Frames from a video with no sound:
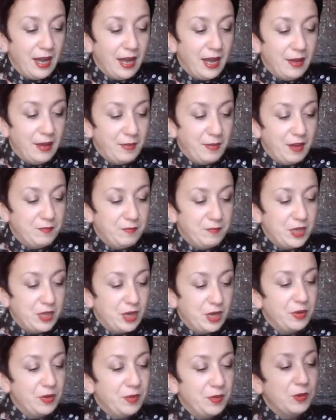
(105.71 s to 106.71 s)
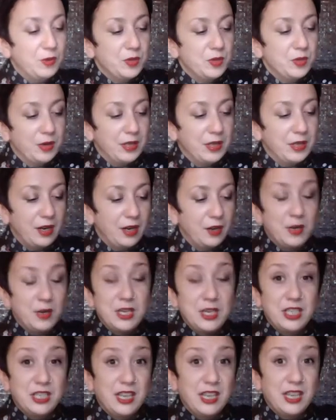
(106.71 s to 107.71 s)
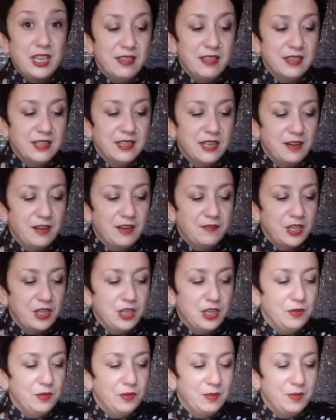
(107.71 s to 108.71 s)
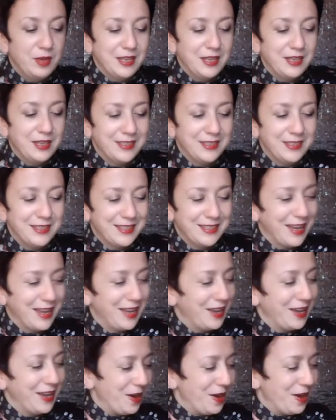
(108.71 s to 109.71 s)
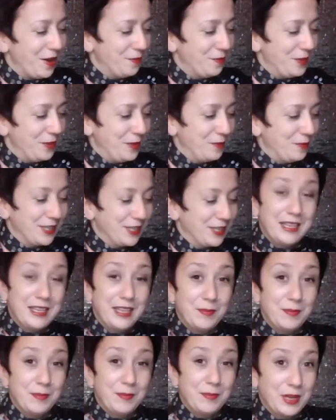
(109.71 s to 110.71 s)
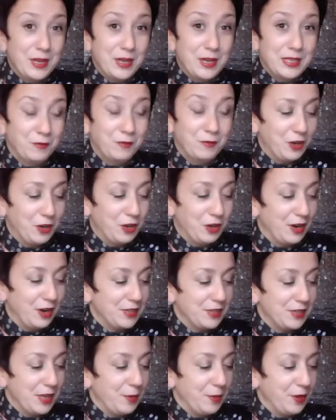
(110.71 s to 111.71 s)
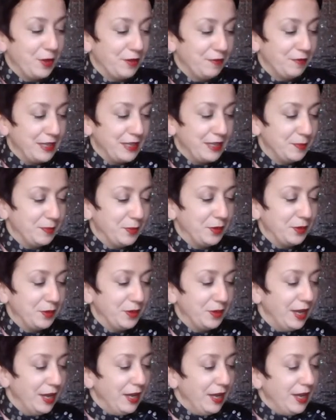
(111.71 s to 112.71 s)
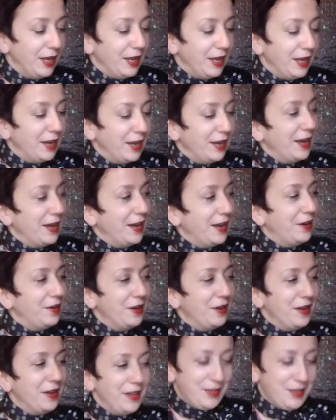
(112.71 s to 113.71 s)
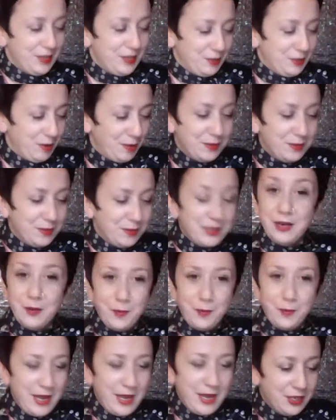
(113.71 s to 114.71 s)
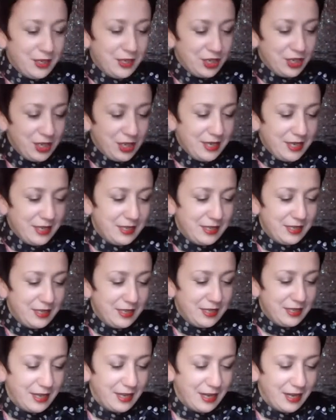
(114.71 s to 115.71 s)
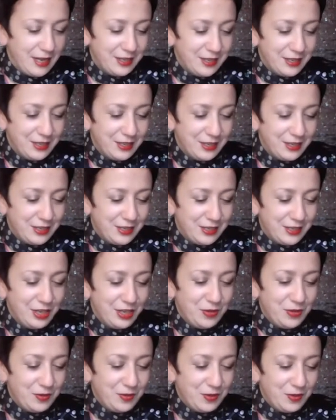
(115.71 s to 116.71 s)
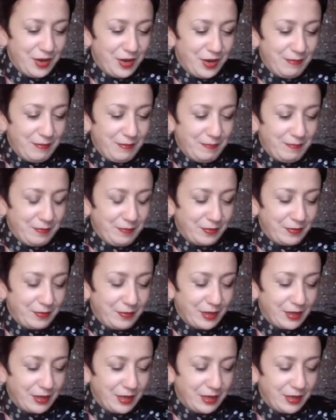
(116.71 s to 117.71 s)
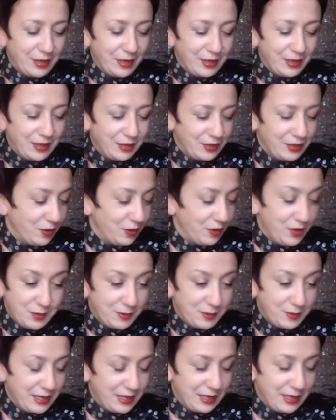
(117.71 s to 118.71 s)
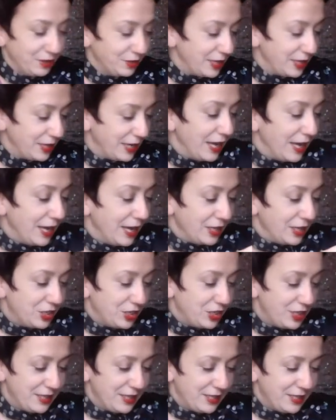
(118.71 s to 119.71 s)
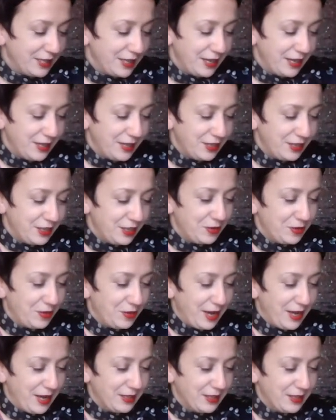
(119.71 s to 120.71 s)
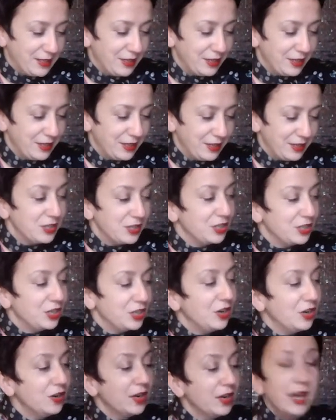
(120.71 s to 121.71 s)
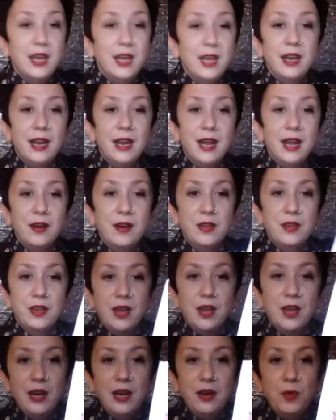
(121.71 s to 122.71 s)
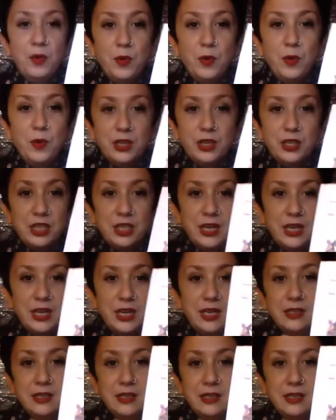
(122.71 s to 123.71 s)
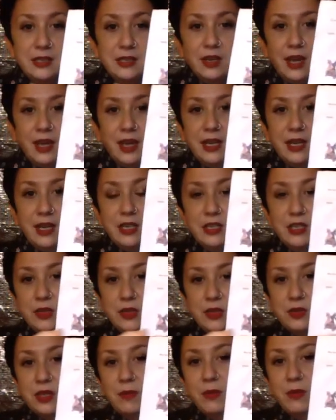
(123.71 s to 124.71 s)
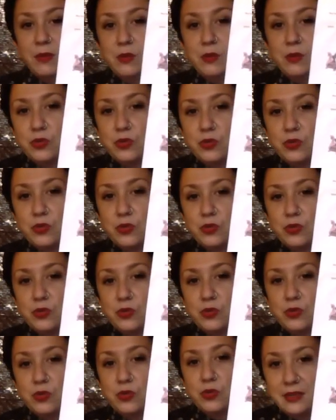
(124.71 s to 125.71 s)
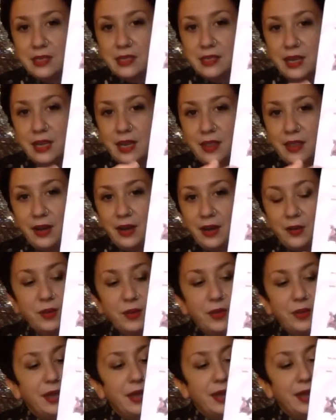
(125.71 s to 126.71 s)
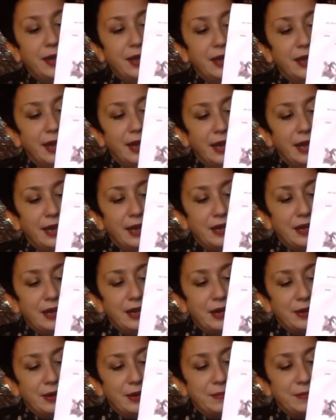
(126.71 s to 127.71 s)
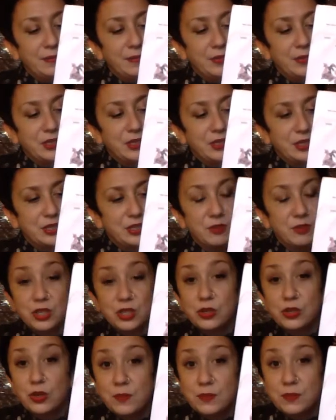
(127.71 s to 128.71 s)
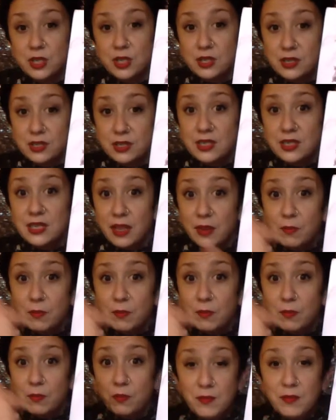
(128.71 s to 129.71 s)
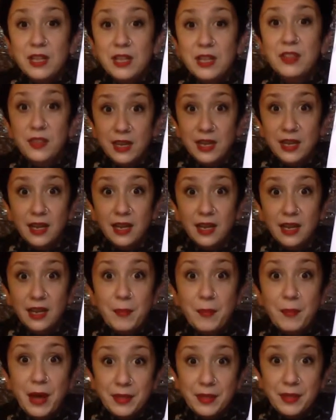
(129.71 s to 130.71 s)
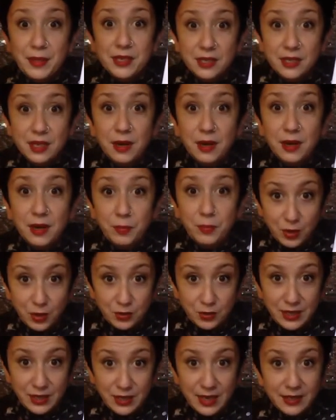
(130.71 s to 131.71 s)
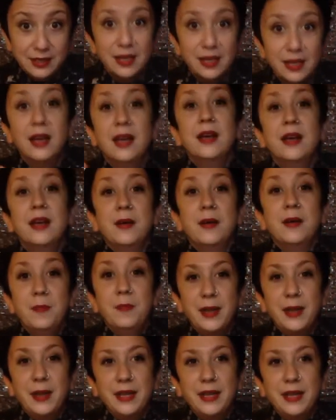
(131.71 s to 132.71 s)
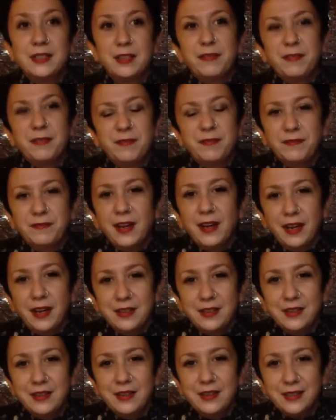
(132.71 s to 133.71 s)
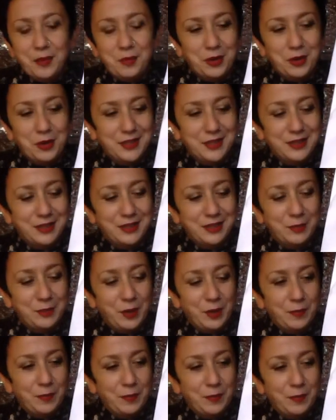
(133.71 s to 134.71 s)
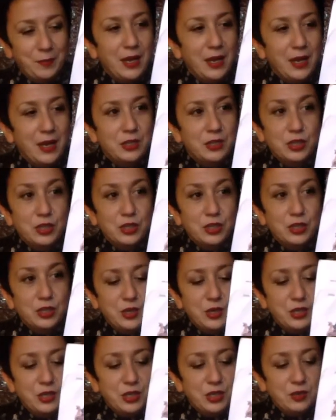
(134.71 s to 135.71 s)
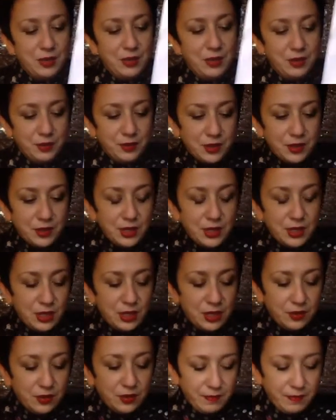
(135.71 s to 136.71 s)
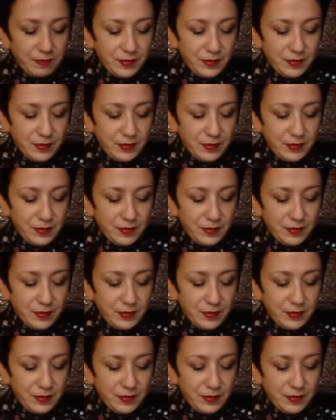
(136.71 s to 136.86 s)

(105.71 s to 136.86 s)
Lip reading: I've told them all to bring their creatures in this afternoon because I really want to see them, and I'll get some photographs up on the Facebook. Now this one was Little B. She decided to sorry, this was Little Lottie. She decided to do a sausage dog. Now, you get a worksheet so they can do some little drawings and things like that on there, and just some descriptions to get them really, really thinking about the design process. But it's a fun design process as well. So she wanted to do a little sausage dog.